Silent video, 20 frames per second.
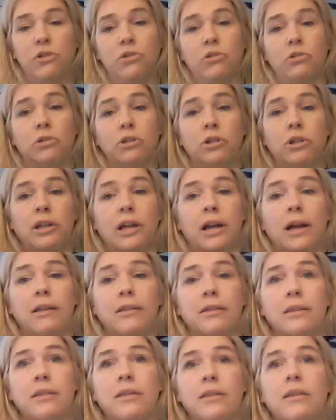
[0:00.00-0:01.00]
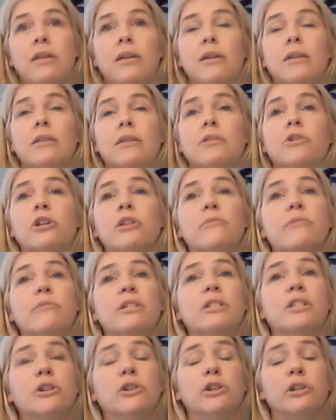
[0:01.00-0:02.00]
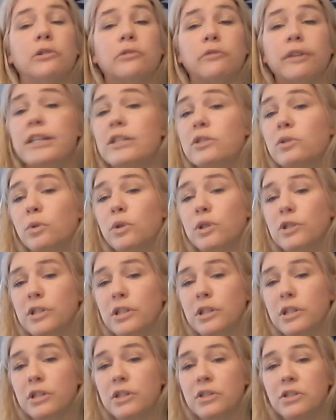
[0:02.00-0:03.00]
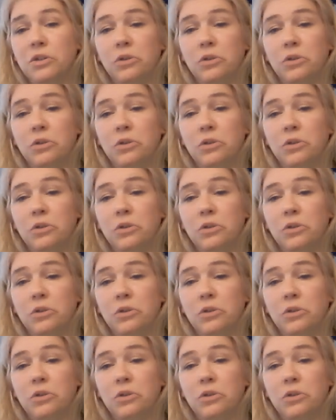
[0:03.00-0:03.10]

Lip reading: You'll look at the learning material resources.